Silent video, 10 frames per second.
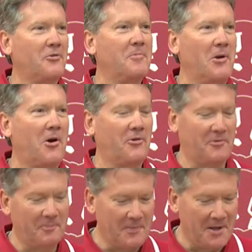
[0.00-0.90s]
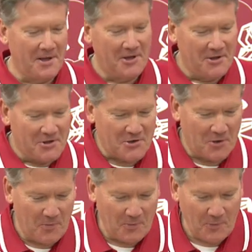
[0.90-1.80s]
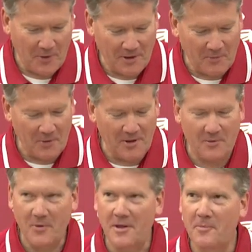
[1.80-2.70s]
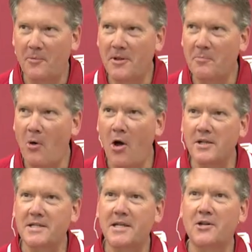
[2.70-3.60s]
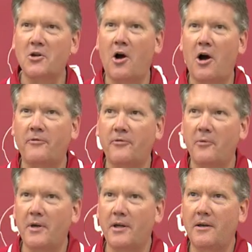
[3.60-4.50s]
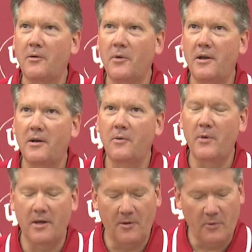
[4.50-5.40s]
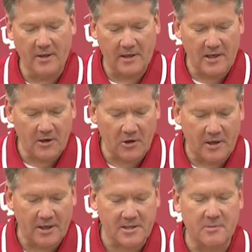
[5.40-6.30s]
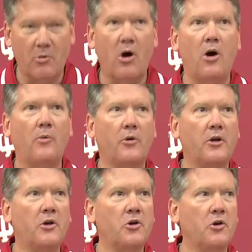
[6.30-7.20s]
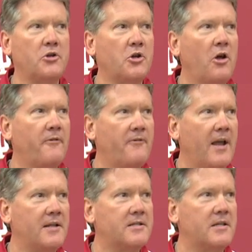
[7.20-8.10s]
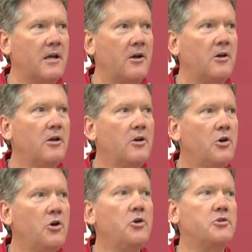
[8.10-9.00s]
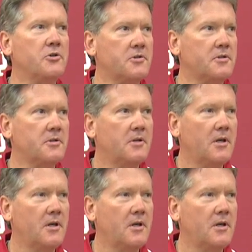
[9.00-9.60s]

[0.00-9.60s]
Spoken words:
It's going to be awesome. So when the ball is kicked off, when the kicker kicks the ball, we're going to encourage all the fans to yell Hoosiers,